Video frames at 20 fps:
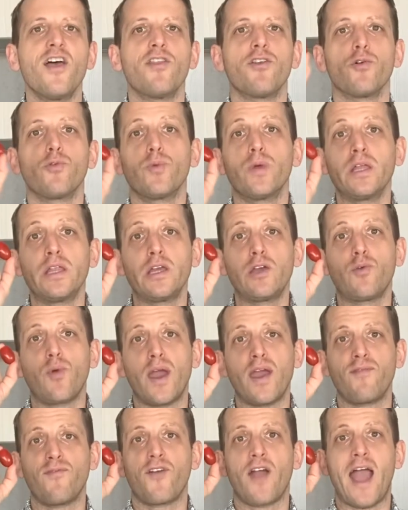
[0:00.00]
They're really
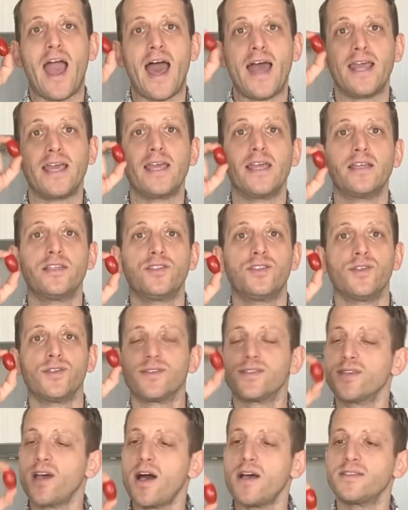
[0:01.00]
great for adding into
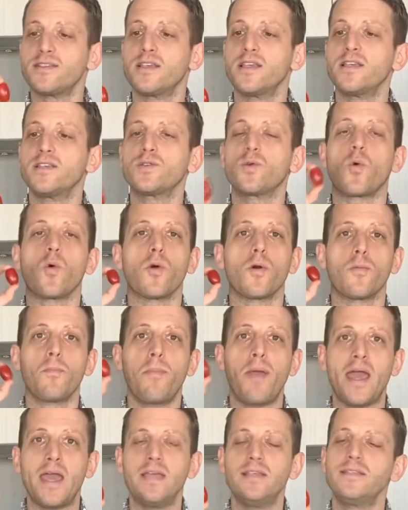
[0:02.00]
sauces or
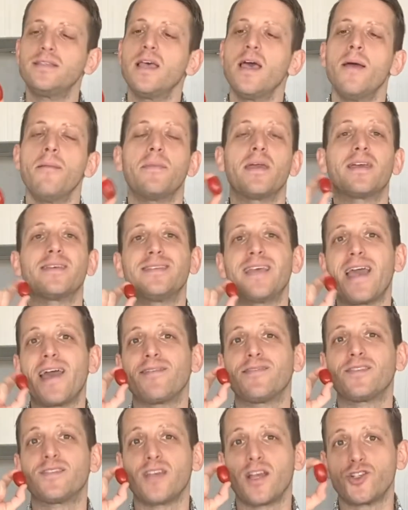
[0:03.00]
paste because they
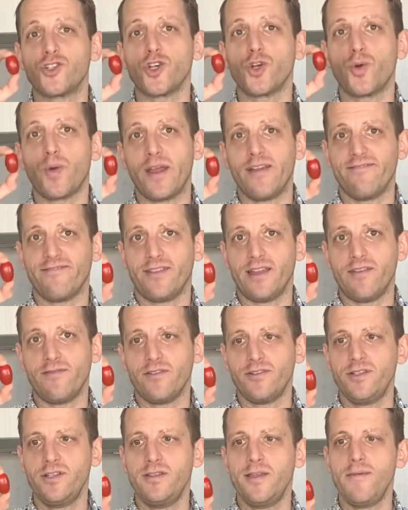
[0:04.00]
have such a great
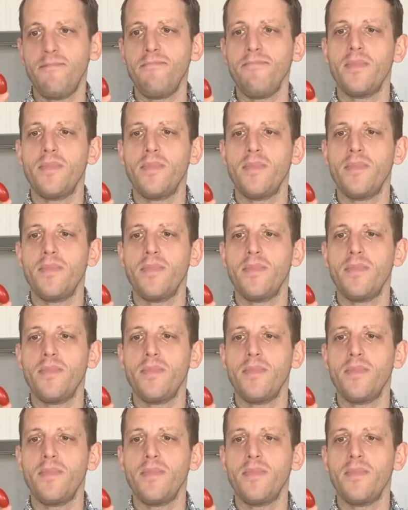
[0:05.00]
flavor to them.